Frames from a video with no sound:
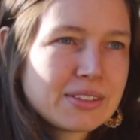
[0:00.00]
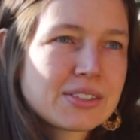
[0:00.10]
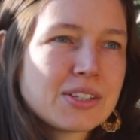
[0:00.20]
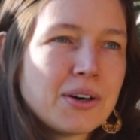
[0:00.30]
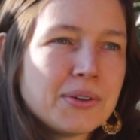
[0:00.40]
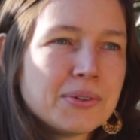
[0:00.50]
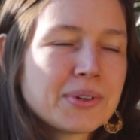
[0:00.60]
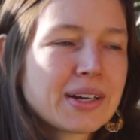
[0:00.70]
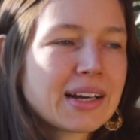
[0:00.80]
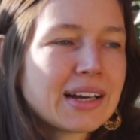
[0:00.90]
So
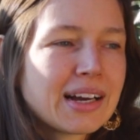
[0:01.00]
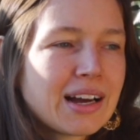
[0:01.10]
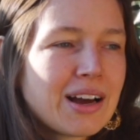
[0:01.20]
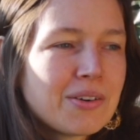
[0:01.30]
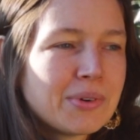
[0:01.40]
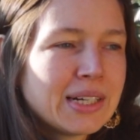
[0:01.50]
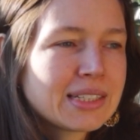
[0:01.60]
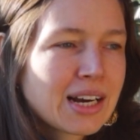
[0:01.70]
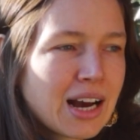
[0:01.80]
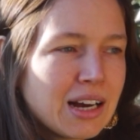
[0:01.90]
when
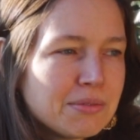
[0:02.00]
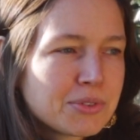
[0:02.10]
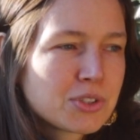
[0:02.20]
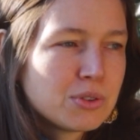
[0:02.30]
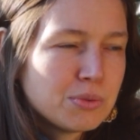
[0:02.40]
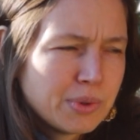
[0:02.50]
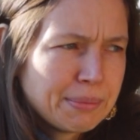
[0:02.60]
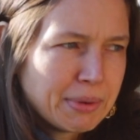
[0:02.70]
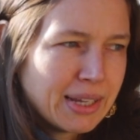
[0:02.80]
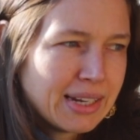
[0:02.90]
it comes to
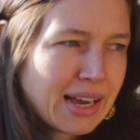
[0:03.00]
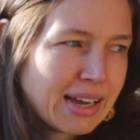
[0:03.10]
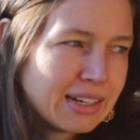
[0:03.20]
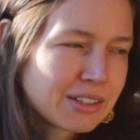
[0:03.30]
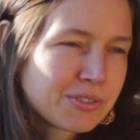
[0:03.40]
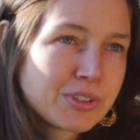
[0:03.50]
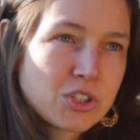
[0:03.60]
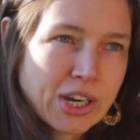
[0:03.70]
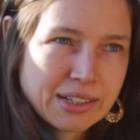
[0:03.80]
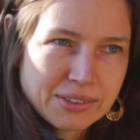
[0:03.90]
women and
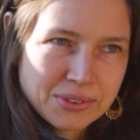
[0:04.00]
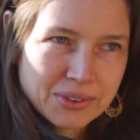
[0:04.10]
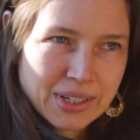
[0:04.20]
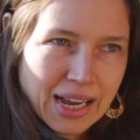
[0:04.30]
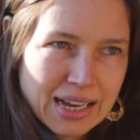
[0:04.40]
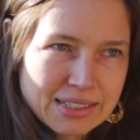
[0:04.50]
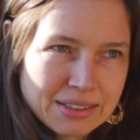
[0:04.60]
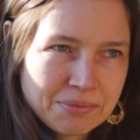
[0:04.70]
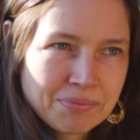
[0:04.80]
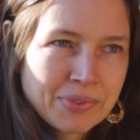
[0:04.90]
vaginal
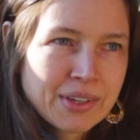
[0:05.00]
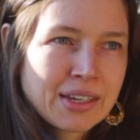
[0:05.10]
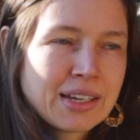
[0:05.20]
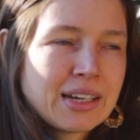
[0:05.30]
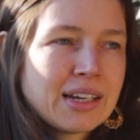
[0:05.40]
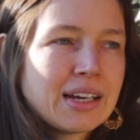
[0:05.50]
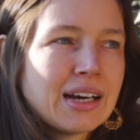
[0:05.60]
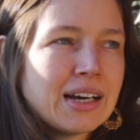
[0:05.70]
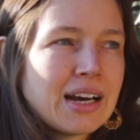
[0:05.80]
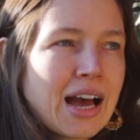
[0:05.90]
orgasm,
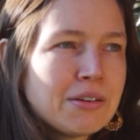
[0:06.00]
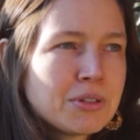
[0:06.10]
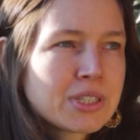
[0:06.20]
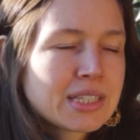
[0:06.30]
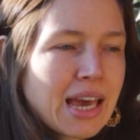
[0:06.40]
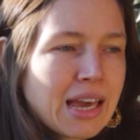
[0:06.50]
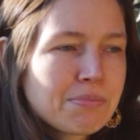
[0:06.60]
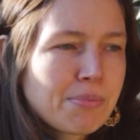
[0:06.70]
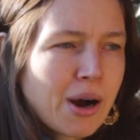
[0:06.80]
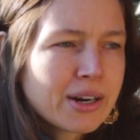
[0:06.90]
I would say
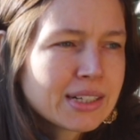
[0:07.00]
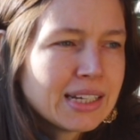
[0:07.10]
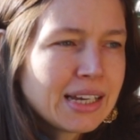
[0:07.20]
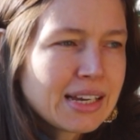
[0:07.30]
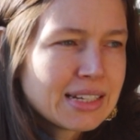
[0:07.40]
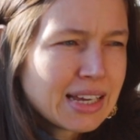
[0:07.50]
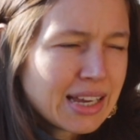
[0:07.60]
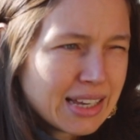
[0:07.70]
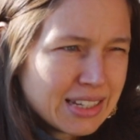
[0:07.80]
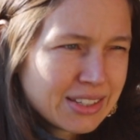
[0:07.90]
partly it
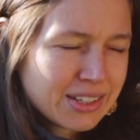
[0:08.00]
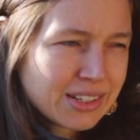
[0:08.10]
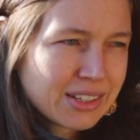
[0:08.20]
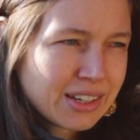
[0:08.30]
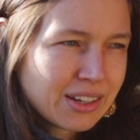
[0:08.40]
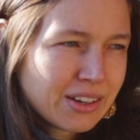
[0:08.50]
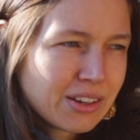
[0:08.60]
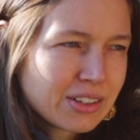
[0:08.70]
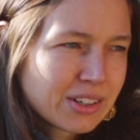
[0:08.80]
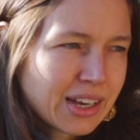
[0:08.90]
is
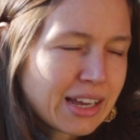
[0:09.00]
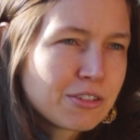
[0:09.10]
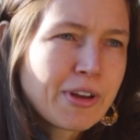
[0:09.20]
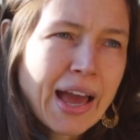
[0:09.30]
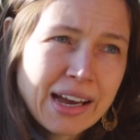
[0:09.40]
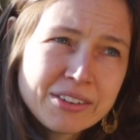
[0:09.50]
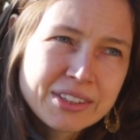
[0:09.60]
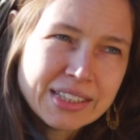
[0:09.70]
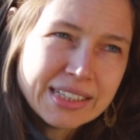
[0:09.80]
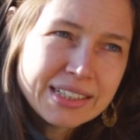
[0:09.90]
kind of
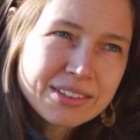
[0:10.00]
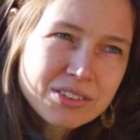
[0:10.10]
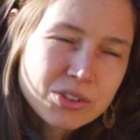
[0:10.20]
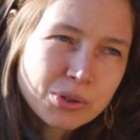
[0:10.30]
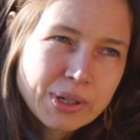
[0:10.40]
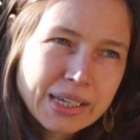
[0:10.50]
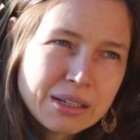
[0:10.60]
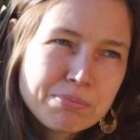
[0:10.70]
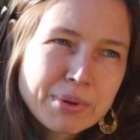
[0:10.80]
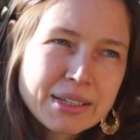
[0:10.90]
healthy to
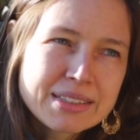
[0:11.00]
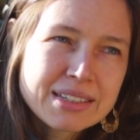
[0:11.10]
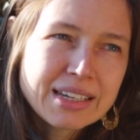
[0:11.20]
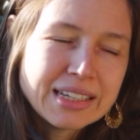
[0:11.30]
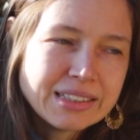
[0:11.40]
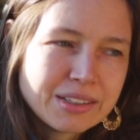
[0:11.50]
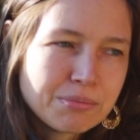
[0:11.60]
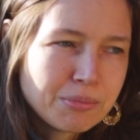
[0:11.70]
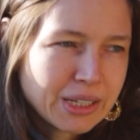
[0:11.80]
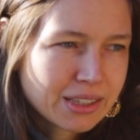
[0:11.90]
keep it in the
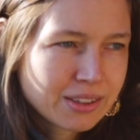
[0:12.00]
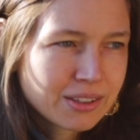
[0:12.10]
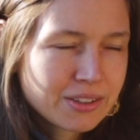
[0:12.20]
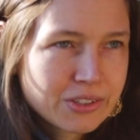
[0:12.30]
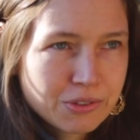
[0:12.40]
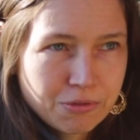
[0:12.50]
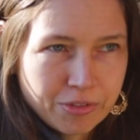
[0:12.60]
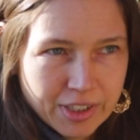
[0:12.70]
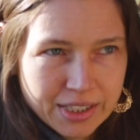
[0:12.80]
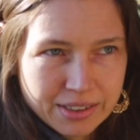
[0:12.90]
myth
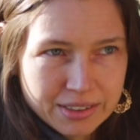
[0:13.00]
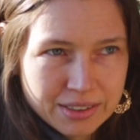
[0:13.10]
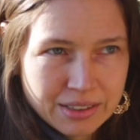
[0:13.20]
sphere,